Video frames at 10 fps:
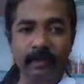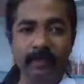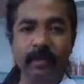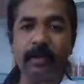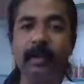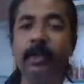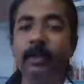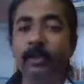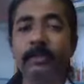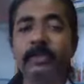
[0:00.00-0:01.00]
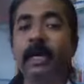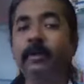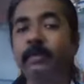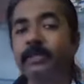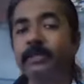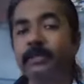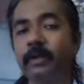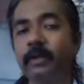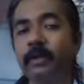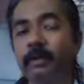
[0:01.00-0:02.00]
Okay, your chart was
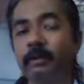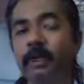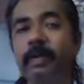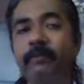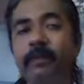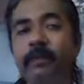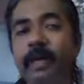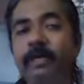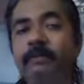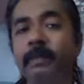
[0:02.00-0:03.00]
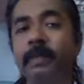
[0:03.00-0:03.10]
not meant for marriage,